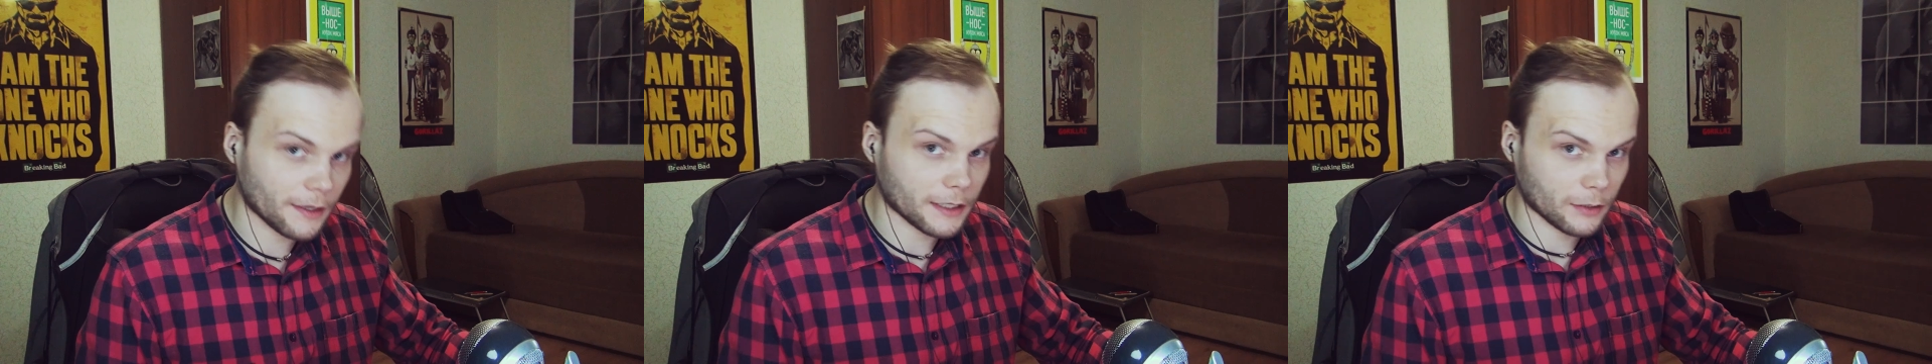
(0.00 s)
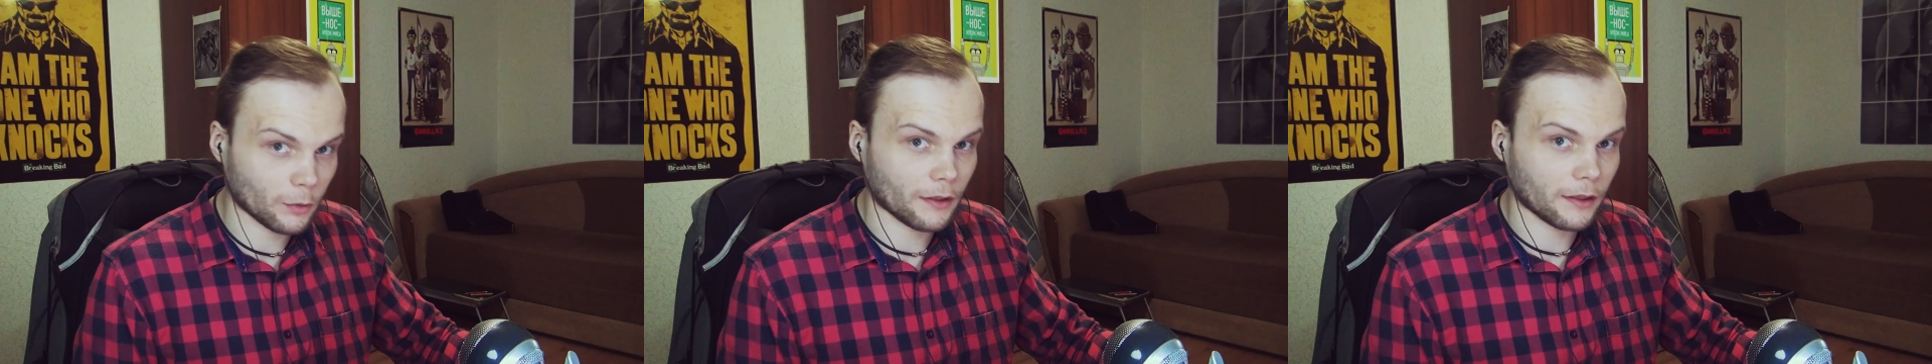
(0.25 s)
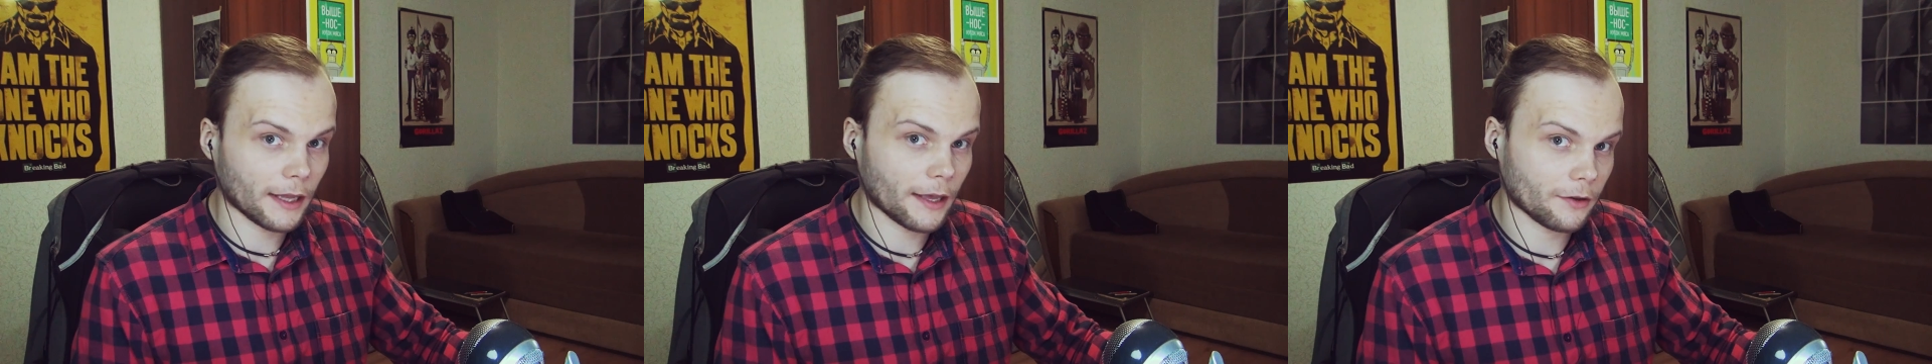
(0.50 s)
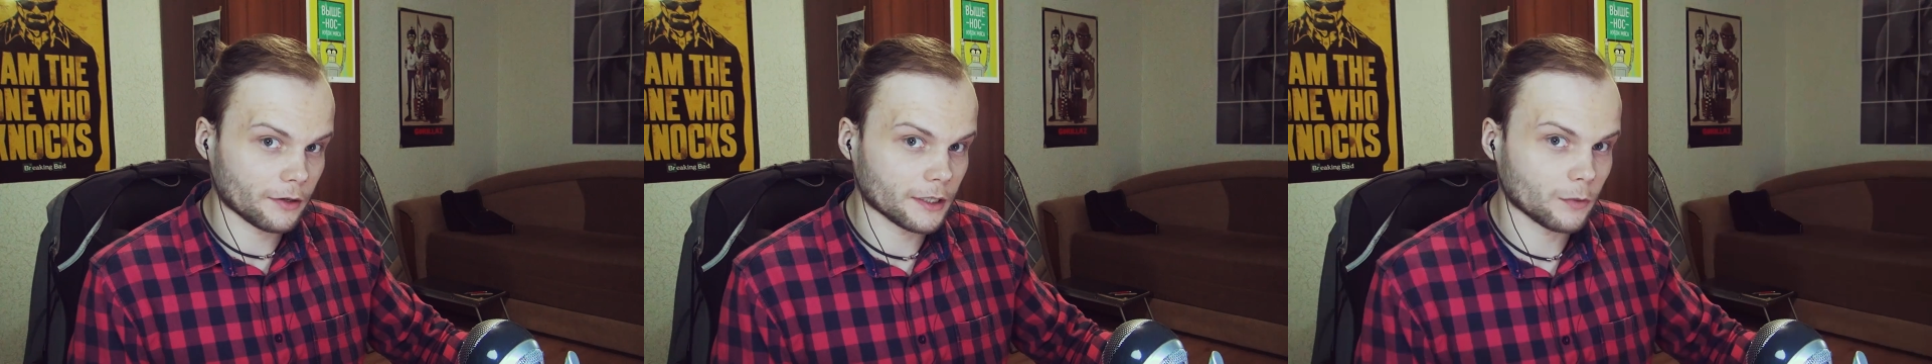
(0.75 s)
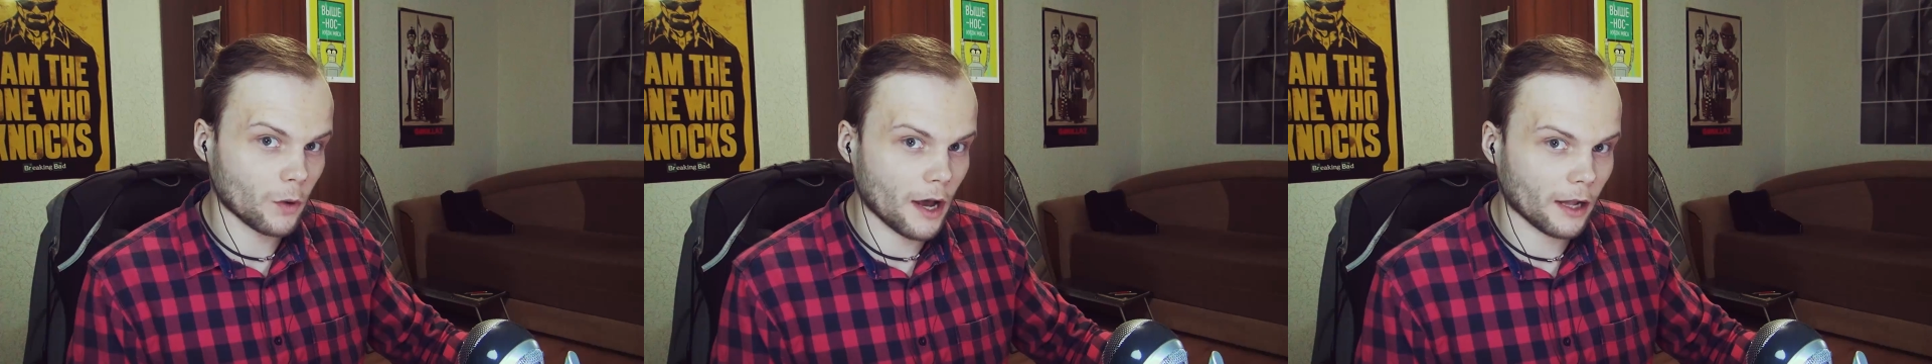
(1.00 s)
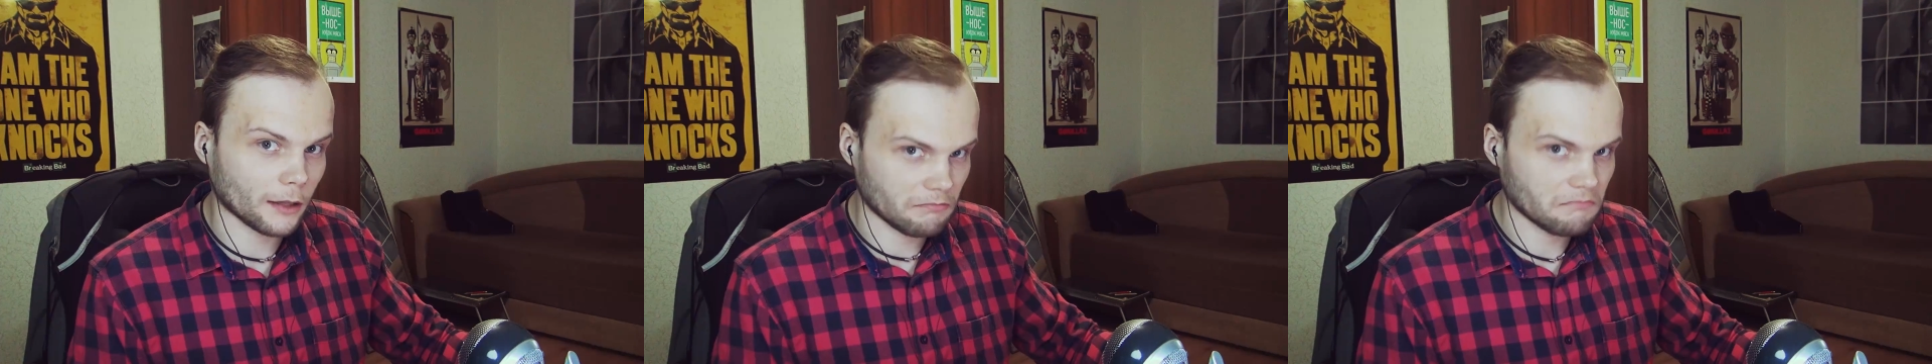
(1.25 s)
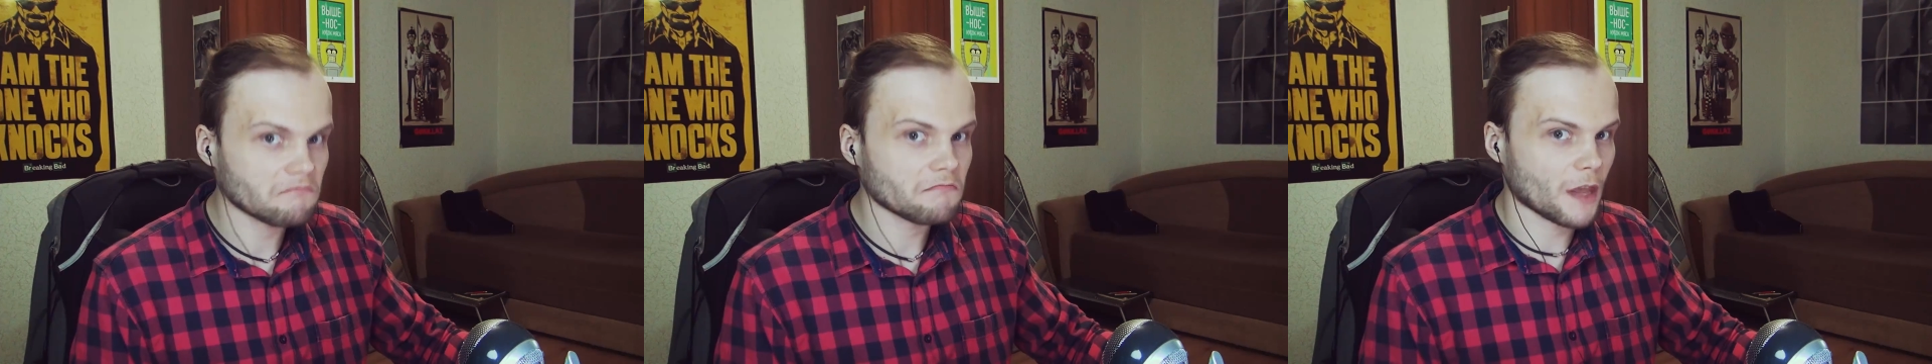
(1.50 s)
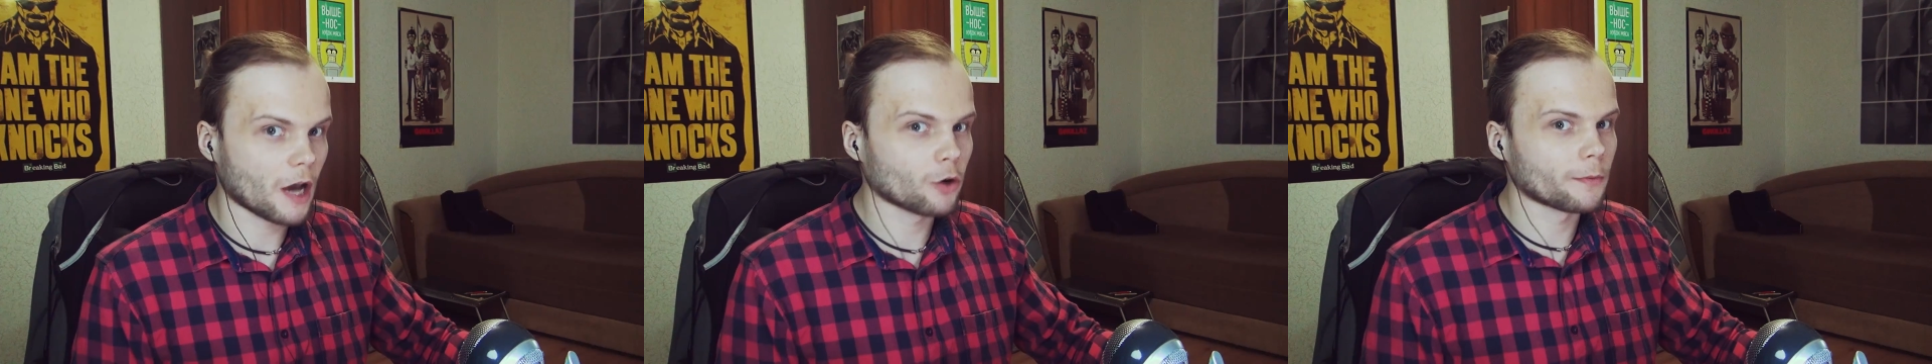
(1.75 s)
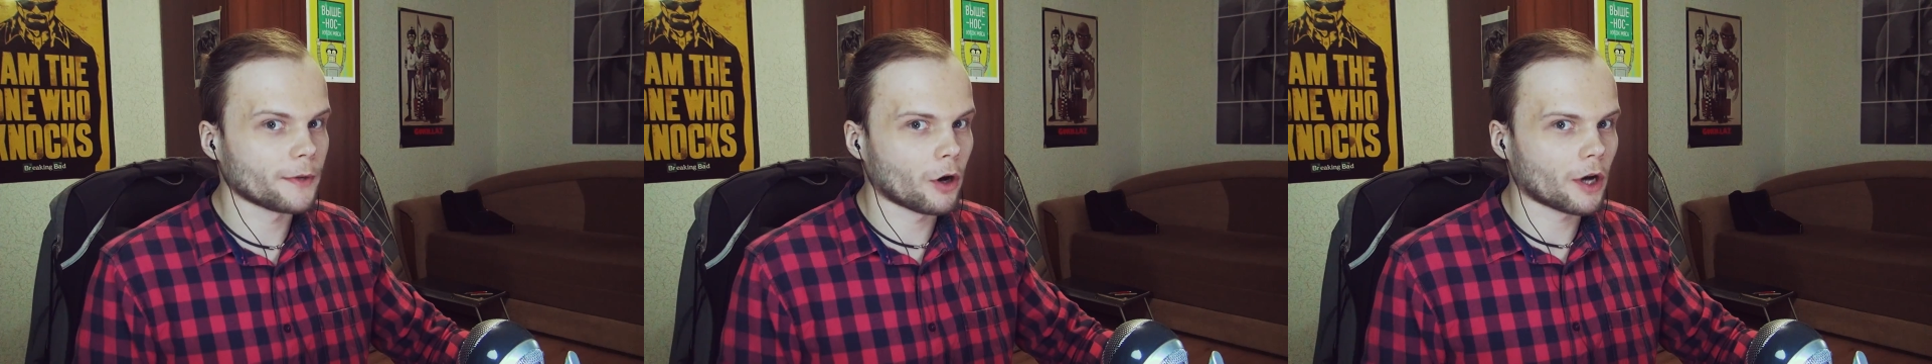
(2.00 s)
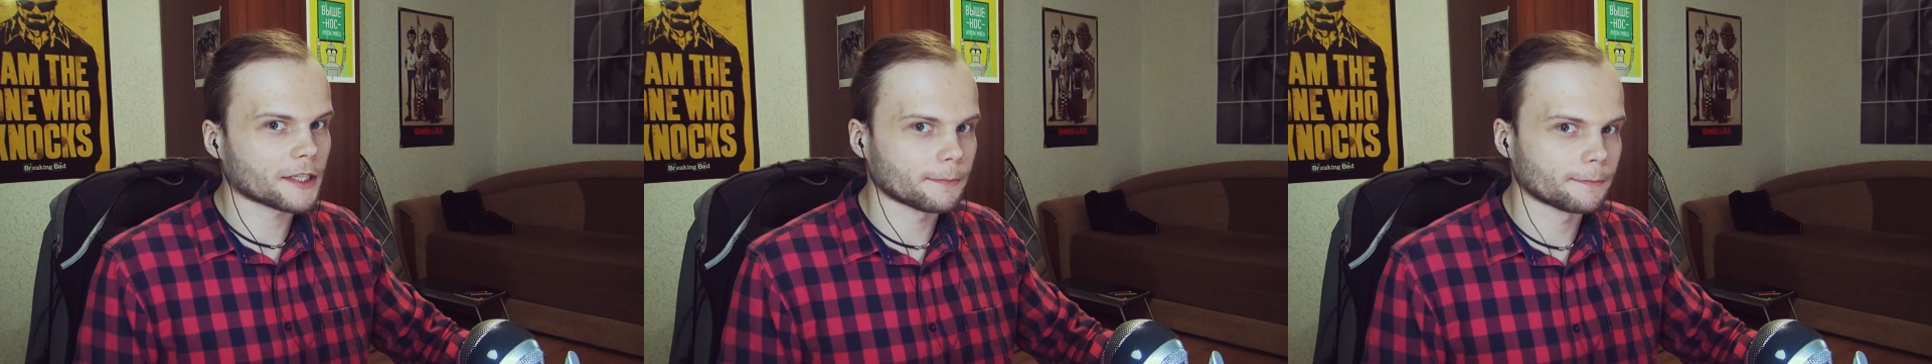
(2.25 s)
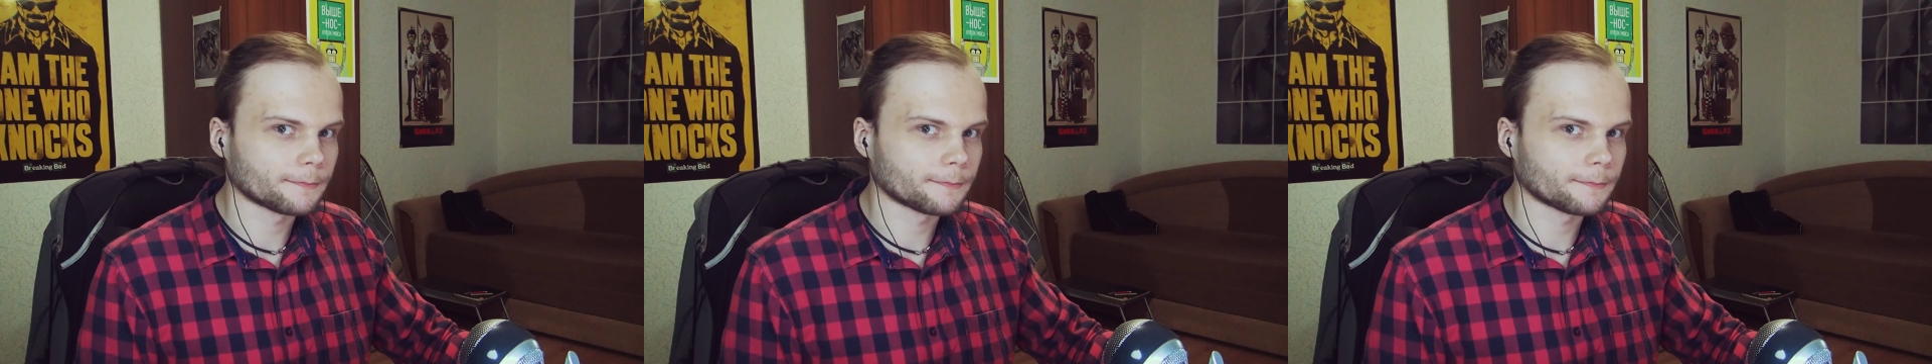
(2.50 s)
this with leather as well. That would be awesome.